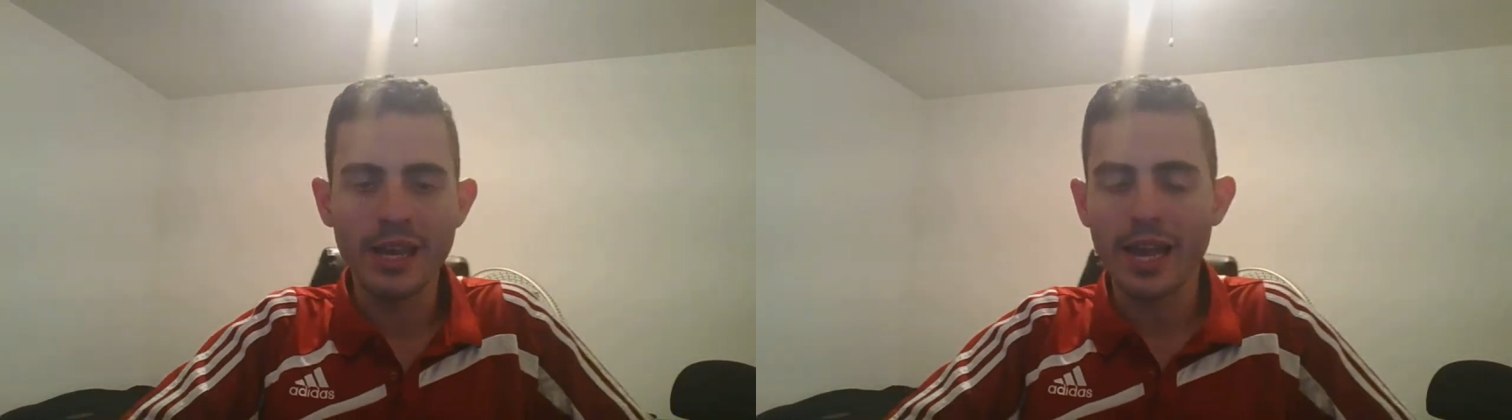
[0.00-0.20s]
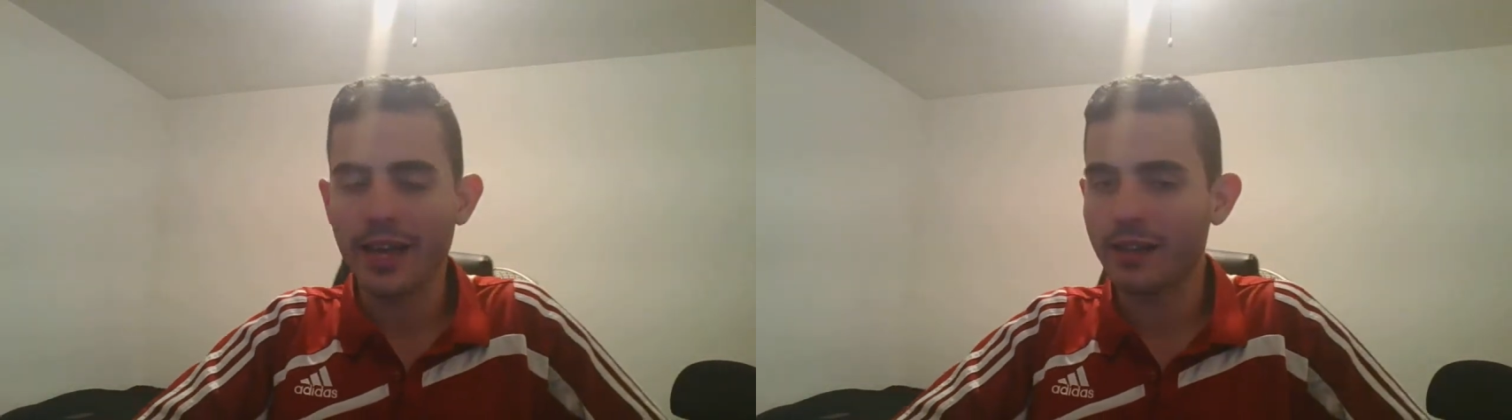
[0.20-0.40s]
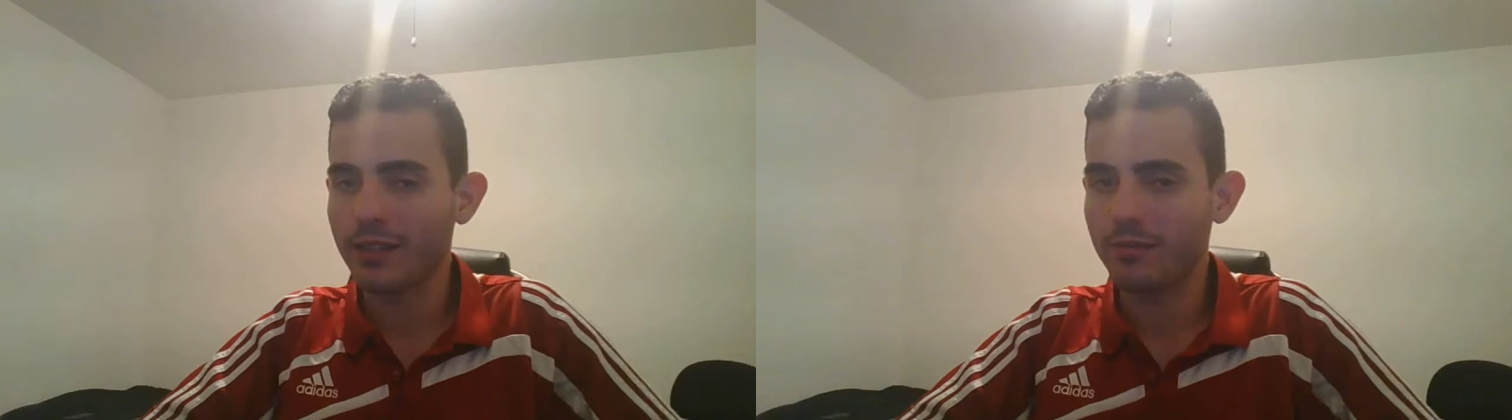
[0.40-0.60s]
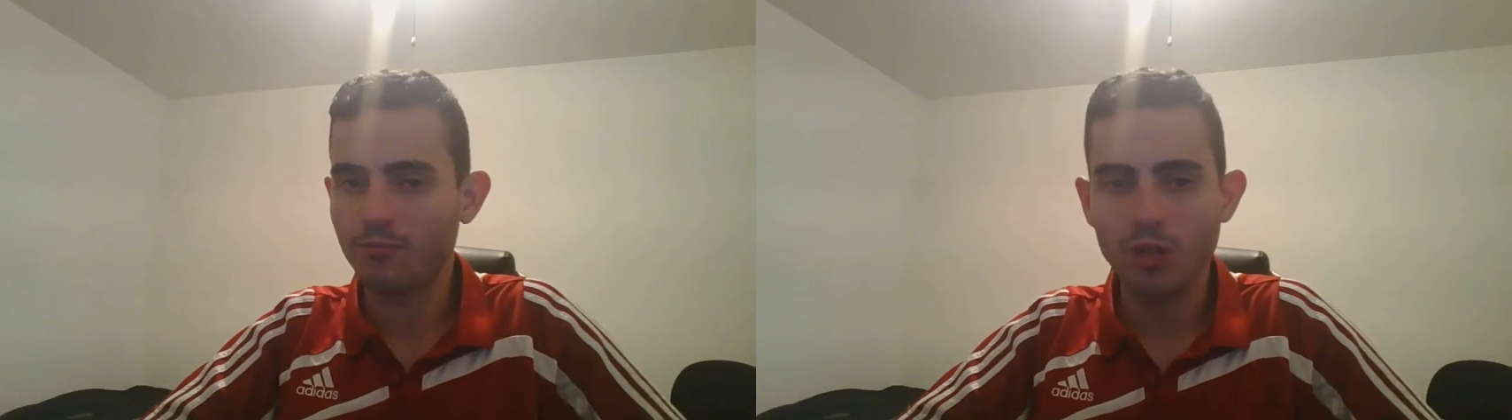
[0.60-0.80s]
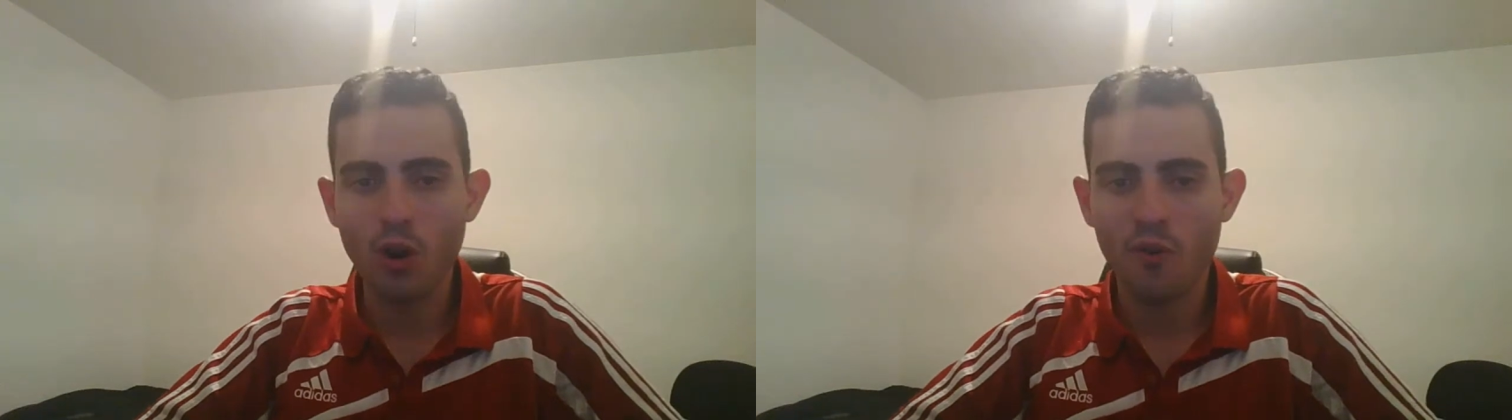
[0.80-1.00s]
and
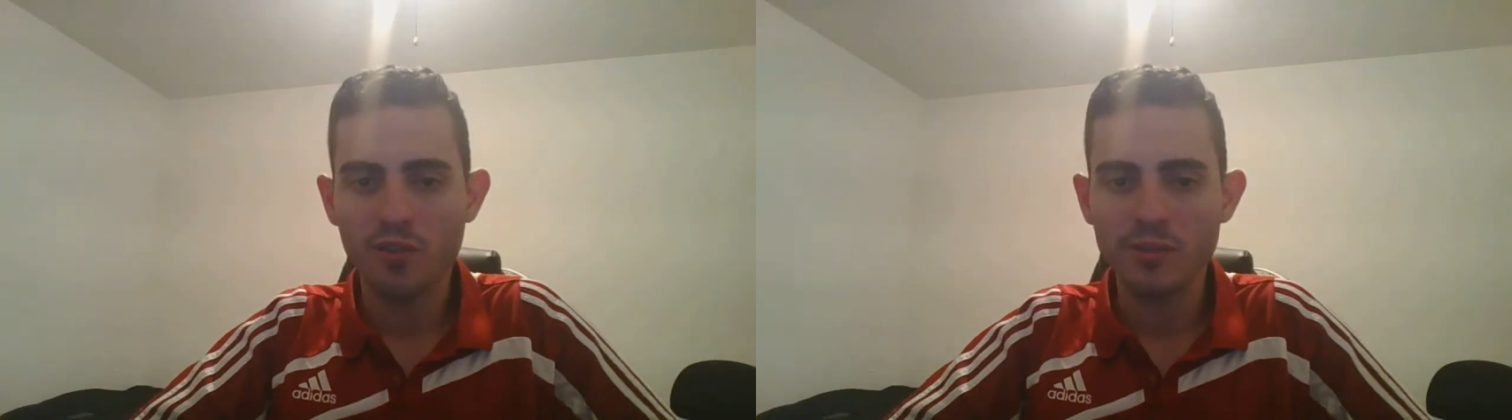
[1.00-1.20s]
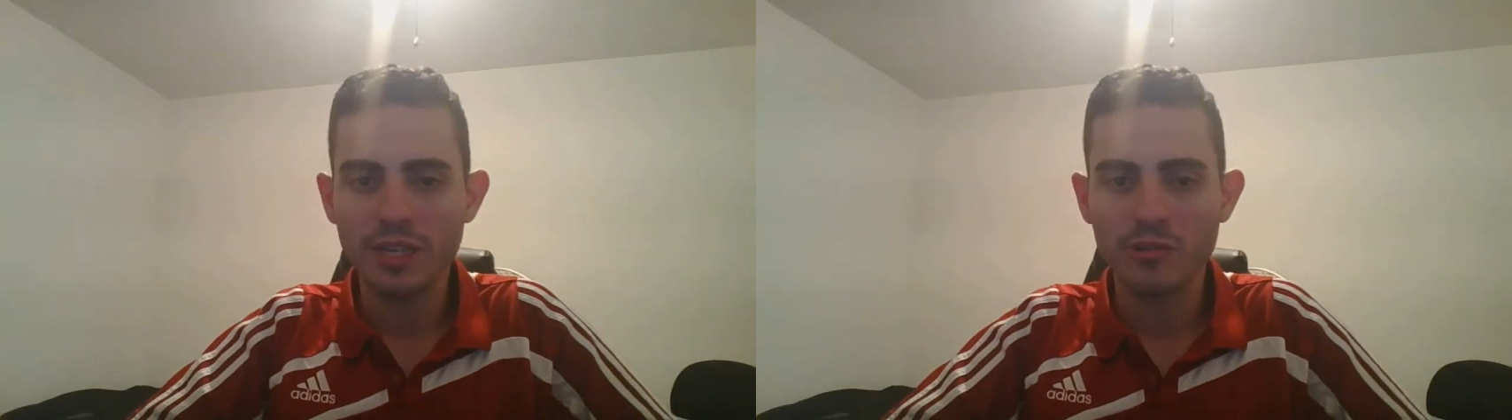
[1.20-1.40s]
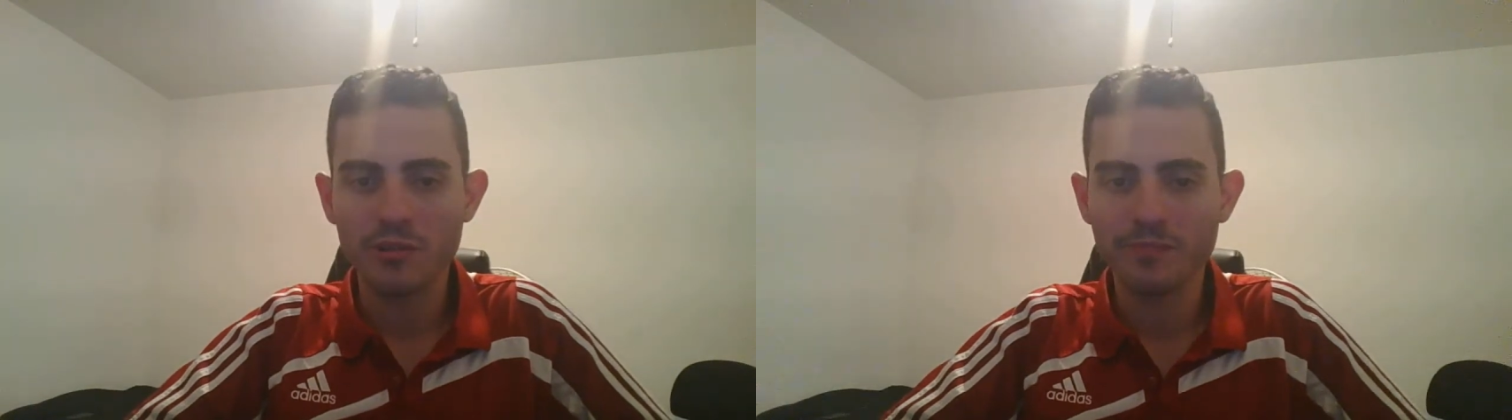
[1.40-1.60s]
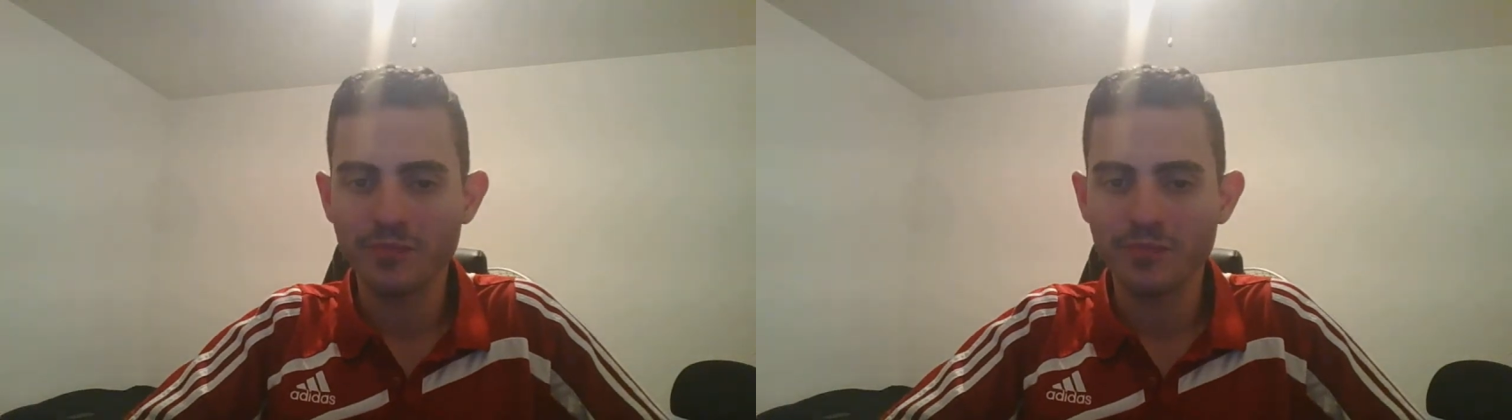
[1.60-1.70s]
we go from there.